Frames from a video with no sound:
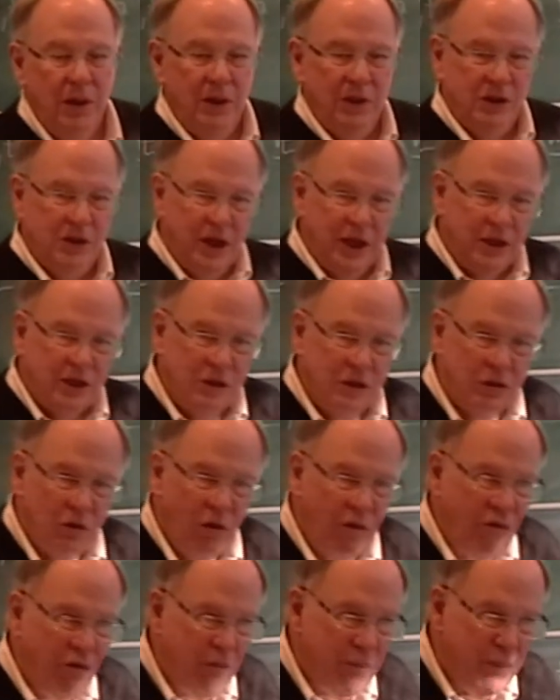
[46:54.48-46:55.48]
Sections
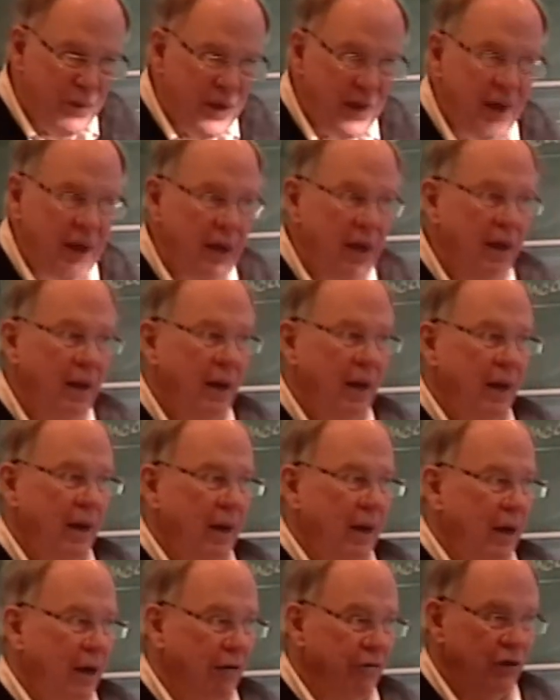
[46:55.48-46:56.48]
over B
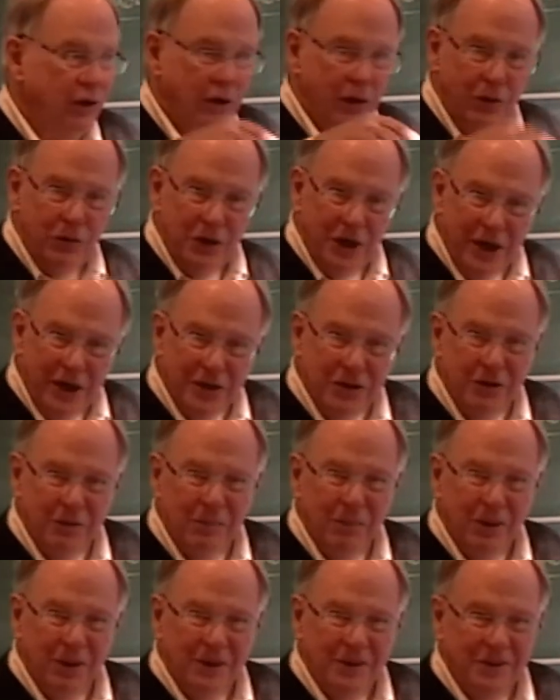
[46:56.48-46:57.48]
of the cotangent
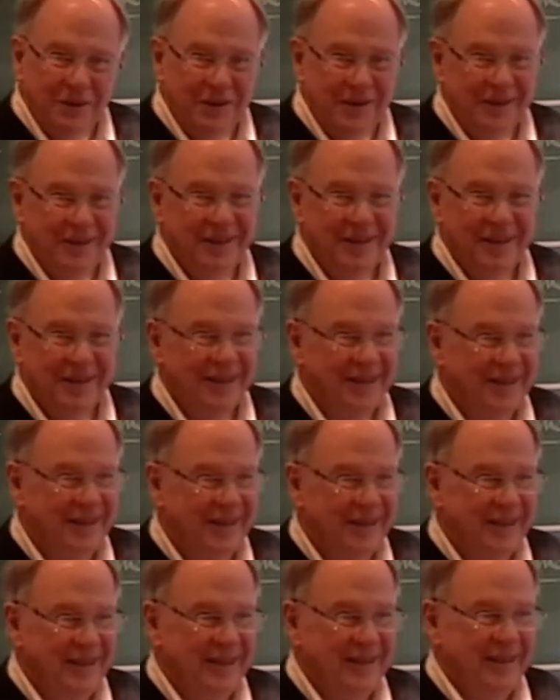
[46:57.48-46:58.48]
oh, bundle.
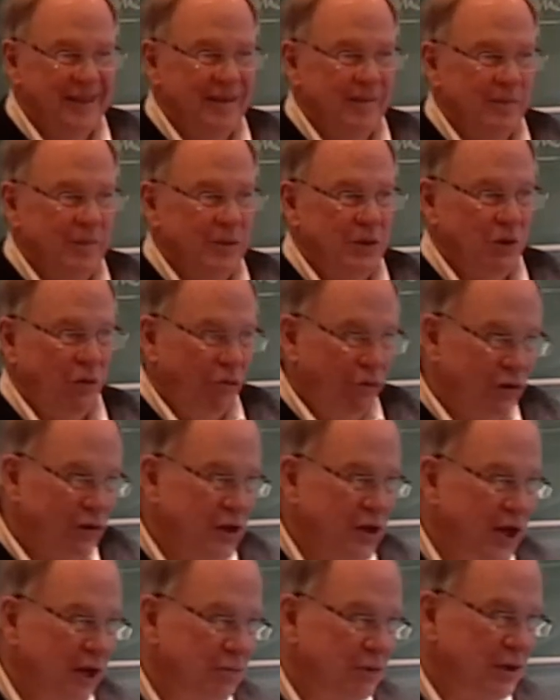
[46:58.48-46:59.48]
So
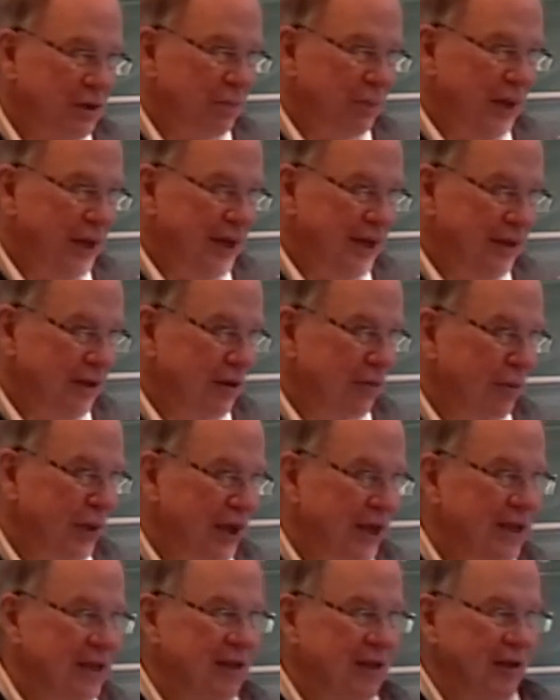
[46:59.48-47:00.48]
first comes the base, the
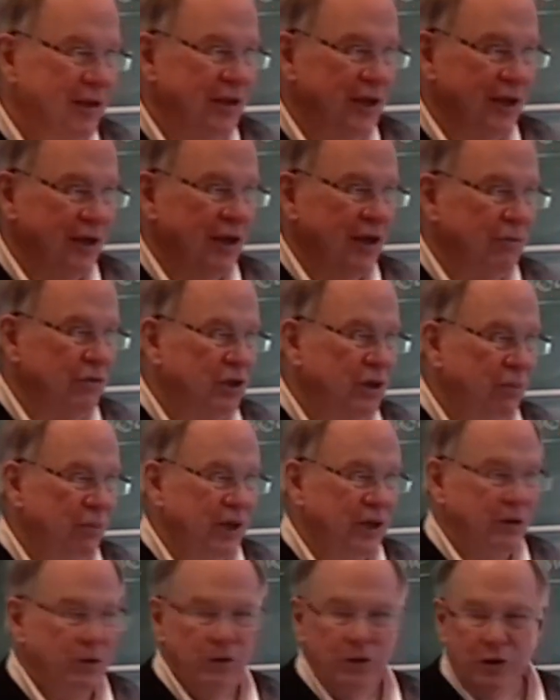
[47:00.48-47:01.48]
base, and then comes the
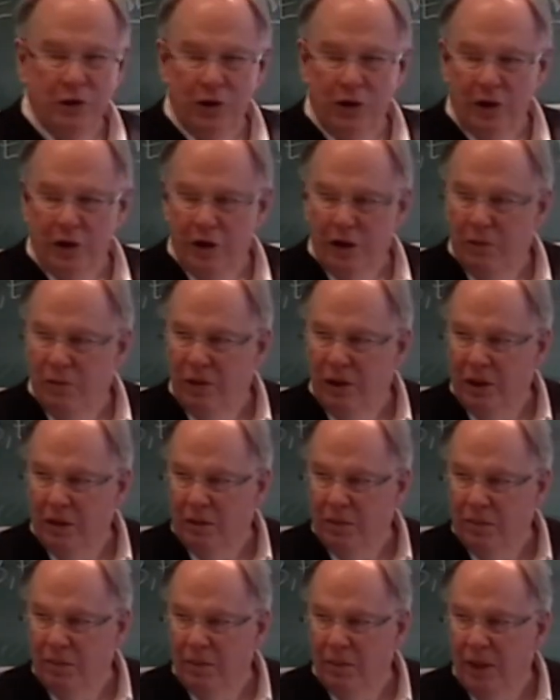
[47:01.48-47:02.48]
bundle you're talking about.
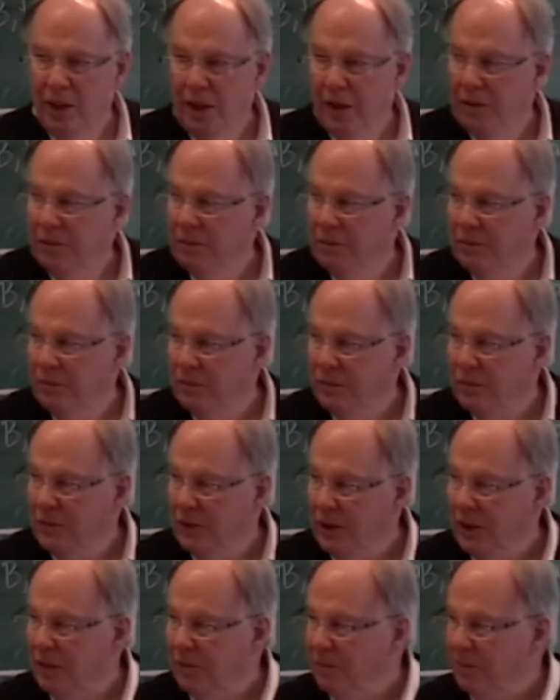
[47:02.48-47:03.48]

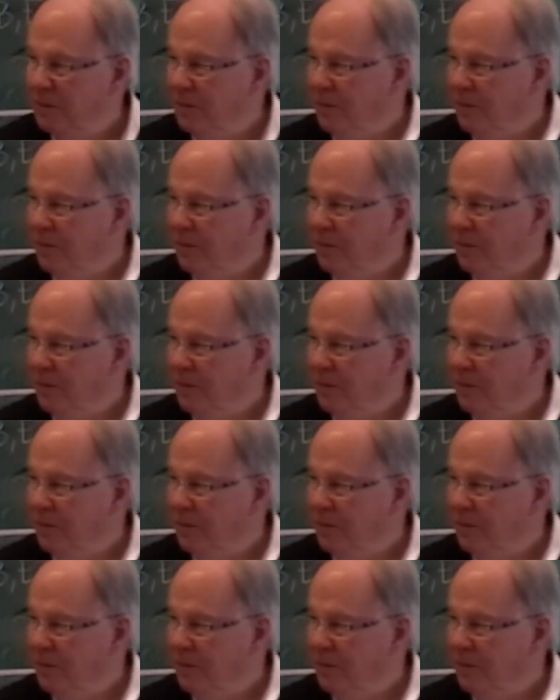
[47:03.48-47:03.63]
Yeah?